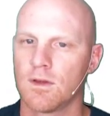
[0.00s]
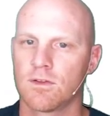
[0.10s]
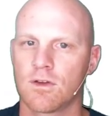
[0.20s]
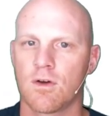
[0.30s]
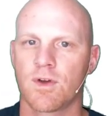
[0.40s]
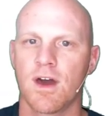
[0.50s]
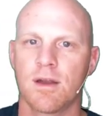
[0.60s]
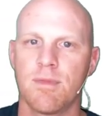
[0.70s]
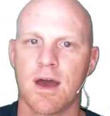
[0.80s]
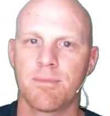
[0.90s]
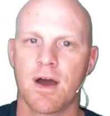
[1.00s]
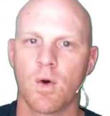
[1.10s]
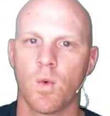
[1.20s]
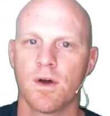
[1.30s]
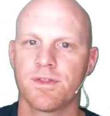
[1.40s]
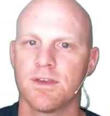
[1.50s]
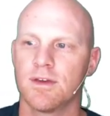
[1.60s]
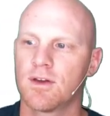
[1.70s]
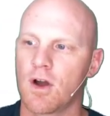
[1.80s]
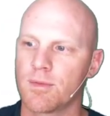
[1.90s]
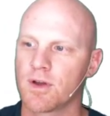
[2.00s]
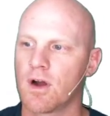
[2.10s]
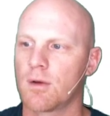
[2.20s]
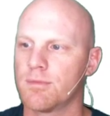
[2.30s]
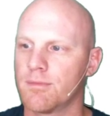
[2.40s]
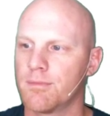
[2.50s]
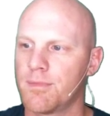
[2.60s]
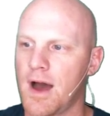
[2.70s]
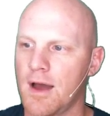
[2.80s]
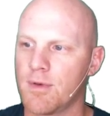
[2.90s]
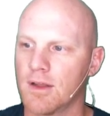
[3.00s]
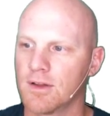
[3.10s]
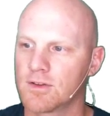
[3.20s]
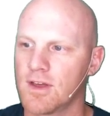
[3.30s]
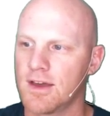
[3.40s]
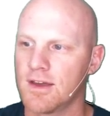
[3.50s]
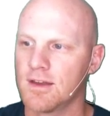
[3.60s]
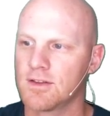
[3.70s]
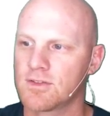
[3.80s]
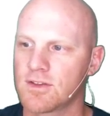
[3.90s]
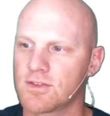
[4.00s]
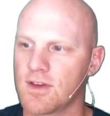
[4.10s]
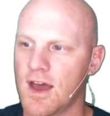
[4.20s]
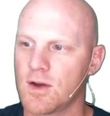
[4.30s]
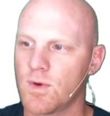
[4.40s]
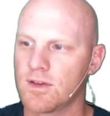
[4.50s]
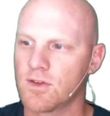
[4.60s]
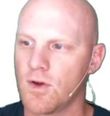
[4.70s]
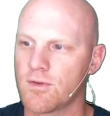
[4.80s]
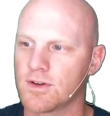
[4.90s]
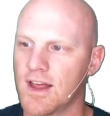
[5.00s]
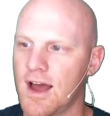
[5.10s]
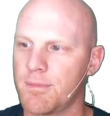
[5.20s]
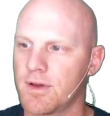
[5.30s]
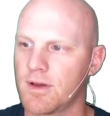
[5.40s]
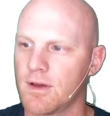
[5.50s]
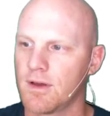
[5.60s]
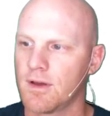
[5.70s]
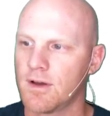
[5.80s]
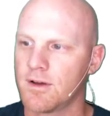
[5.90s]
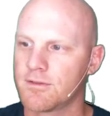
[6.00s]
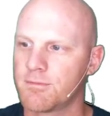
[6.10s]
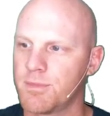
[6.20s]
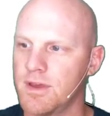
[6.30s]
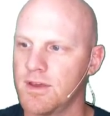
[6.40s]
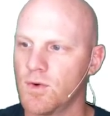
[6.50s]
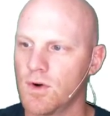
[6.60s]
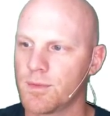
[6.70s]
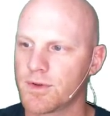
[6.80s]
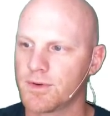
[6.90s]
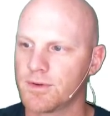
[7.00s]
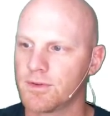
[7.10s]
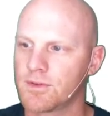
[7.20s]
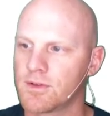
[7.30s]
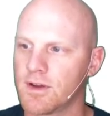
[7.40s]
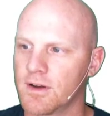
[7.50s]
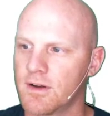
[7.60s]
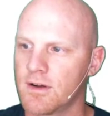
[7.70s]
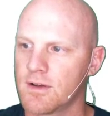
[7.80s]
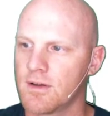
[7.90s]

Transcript: So if we kind of map out what the carbon-carbon pi bond looks like, it is the sideways overlap of p orbitals here.